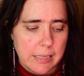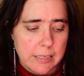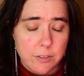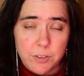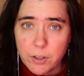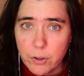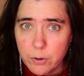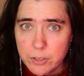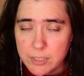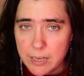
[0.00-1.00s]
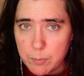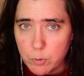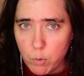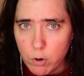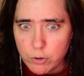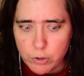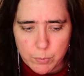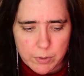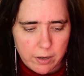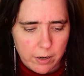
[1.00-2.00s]
is the
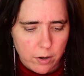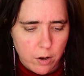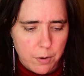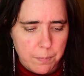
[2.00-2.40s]
conceptwardrobe.com.